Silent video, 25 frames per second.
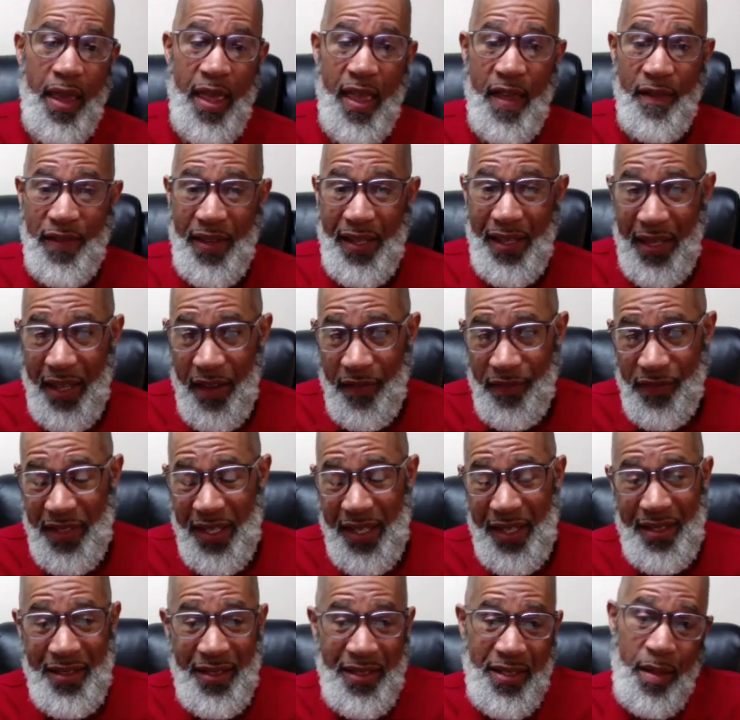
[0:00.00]
heavy
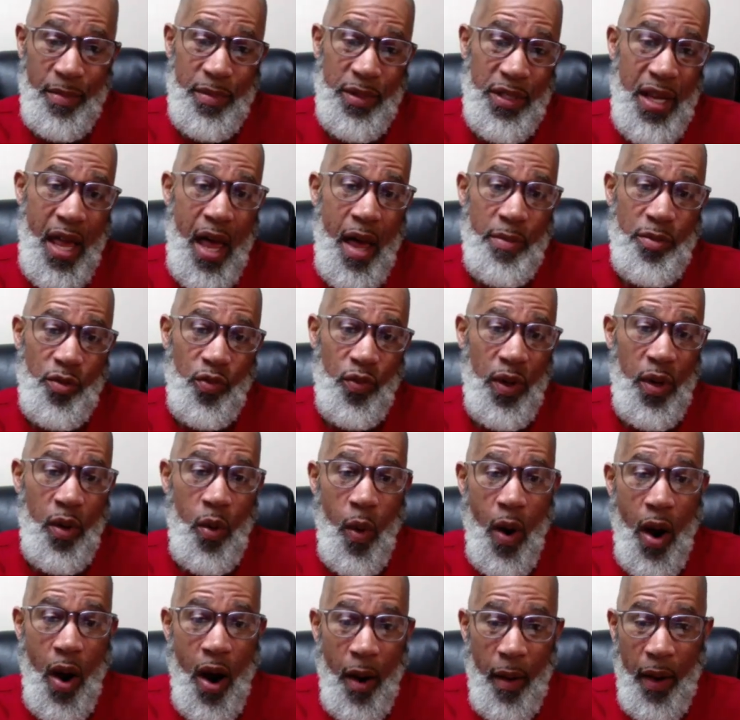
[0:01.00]
lifting. Some jobs
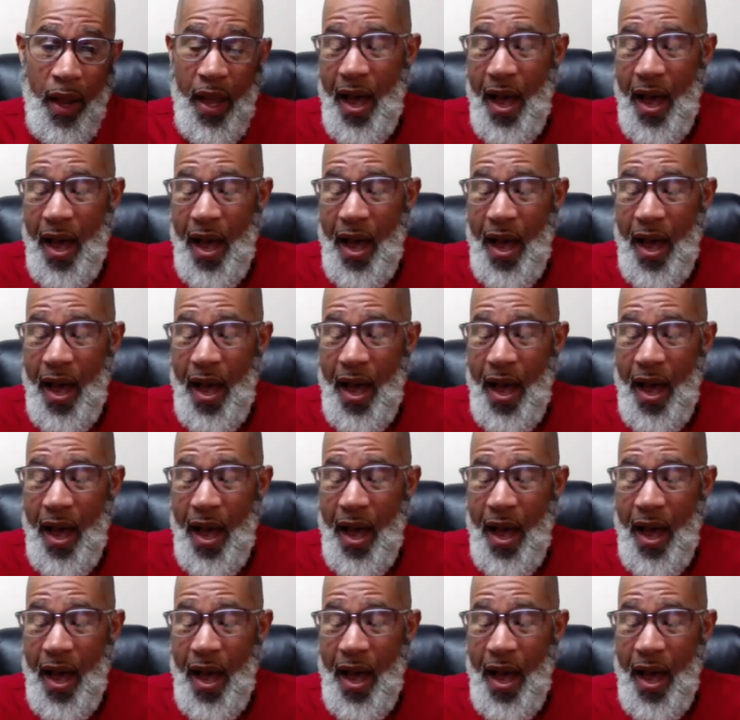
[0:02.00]
require